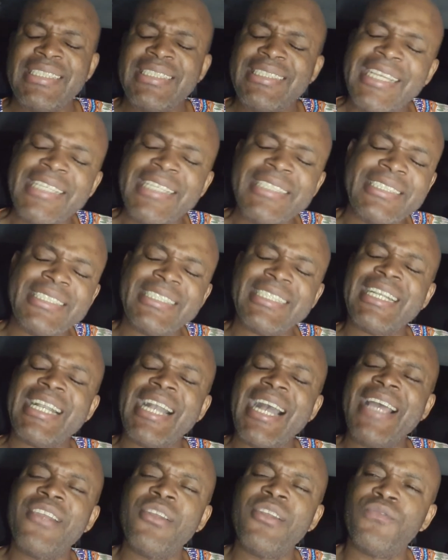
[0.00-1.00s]
This
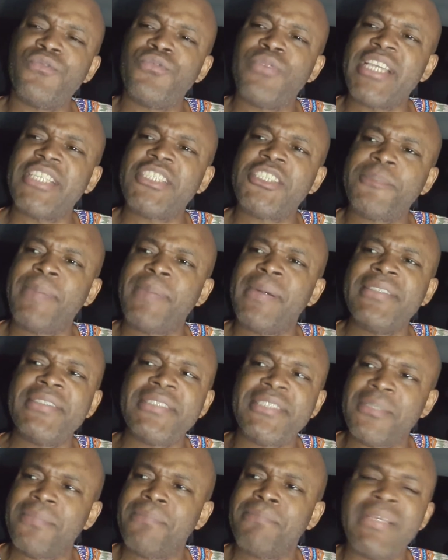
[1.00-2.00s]
kind of
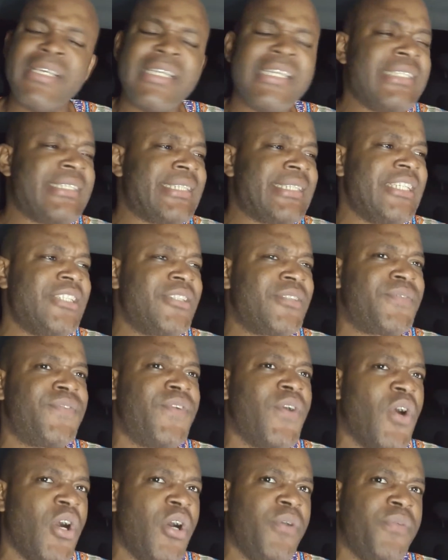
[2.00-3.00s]
responsibility is
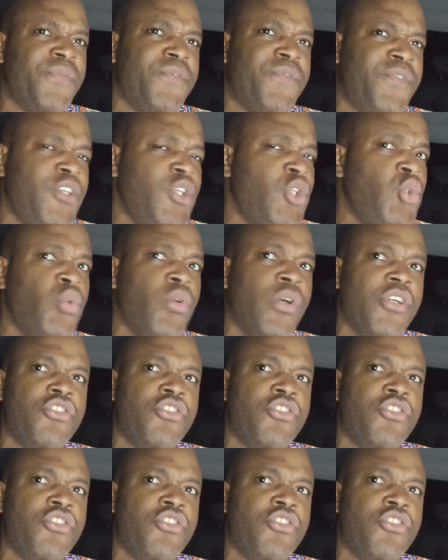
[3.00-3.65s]
for a few,